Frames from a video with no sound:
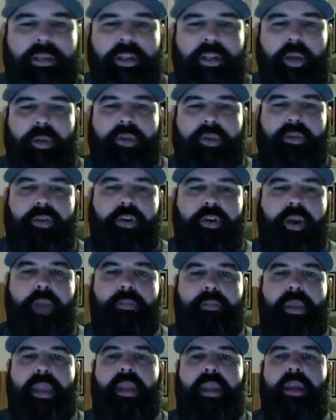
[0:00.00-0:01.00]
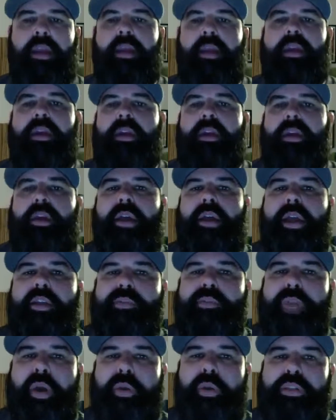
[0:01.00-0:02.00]
Jonas Grumby, has
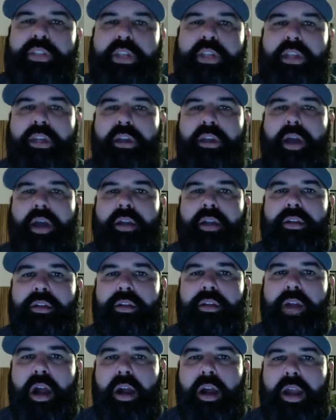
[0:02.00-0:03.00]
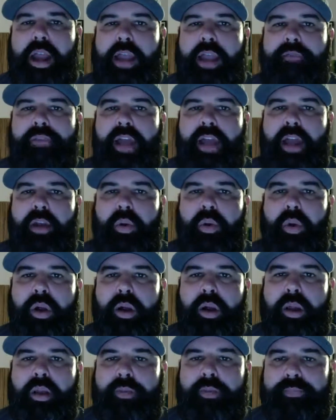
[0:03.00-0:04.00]
posted on
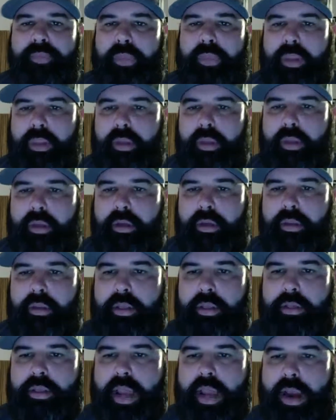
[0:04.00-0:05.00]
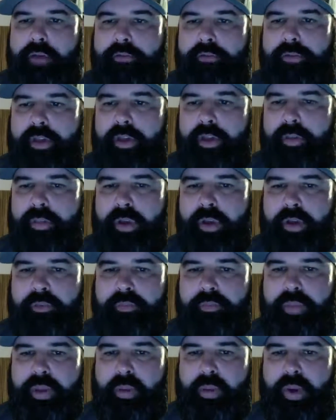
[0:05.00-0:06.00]
archive.org the entire film
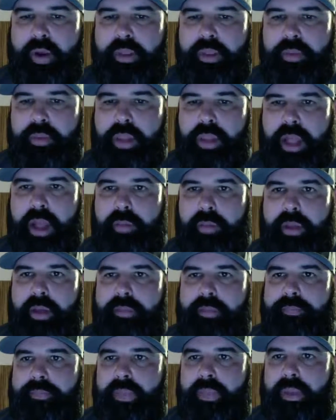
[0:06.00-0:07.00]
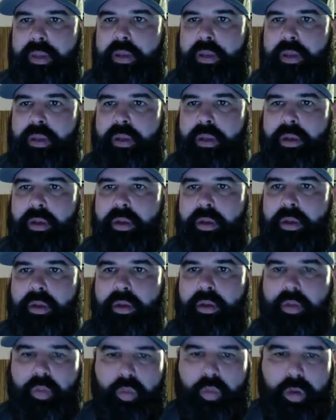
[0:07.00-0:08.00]
of Beware the Blob,
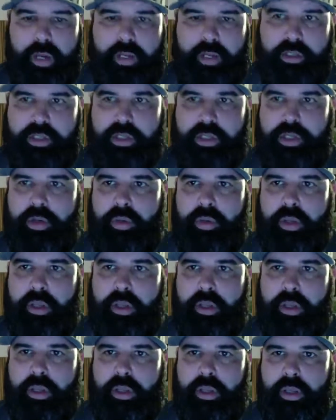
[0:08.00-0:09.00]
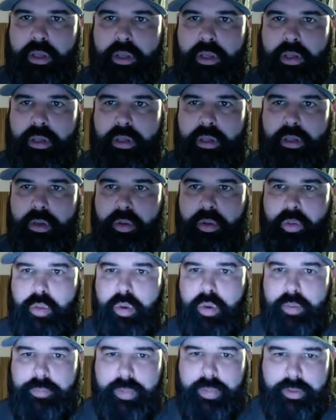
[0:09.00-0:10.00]
which you can,
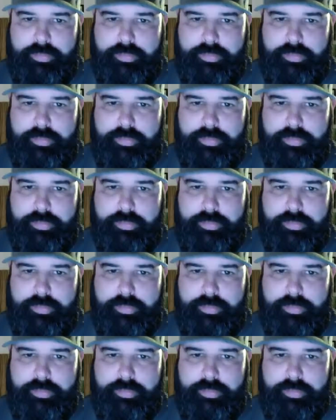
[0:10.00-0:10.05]
Beware